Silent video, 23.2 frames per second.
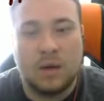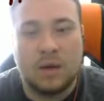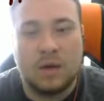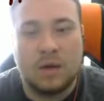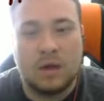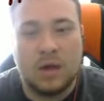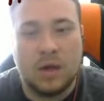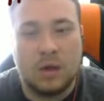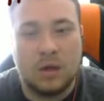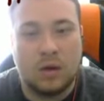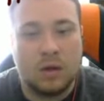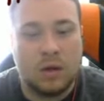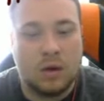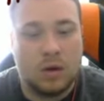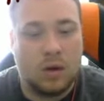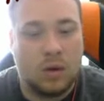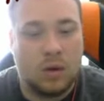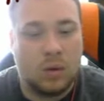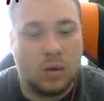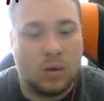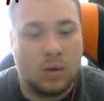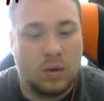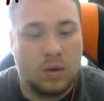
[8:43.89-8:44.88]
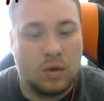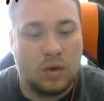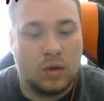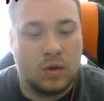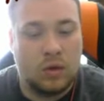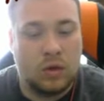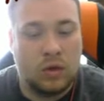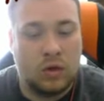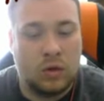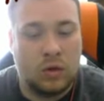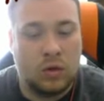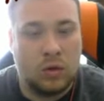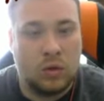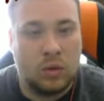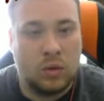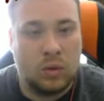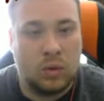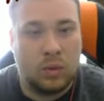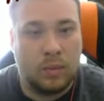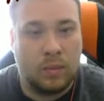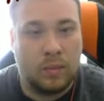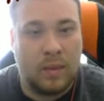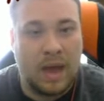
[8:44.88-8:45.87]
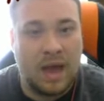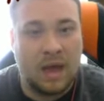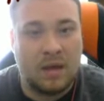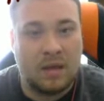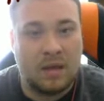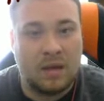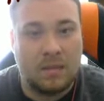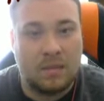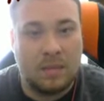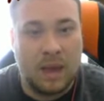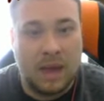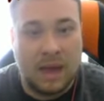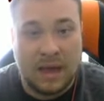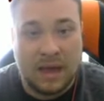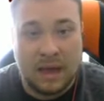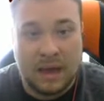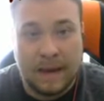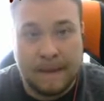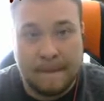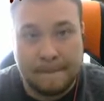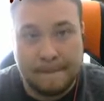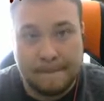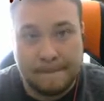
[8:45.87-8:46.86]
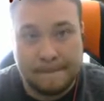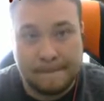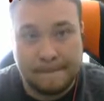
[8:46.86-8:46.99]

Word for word: we shall go to back to Maya.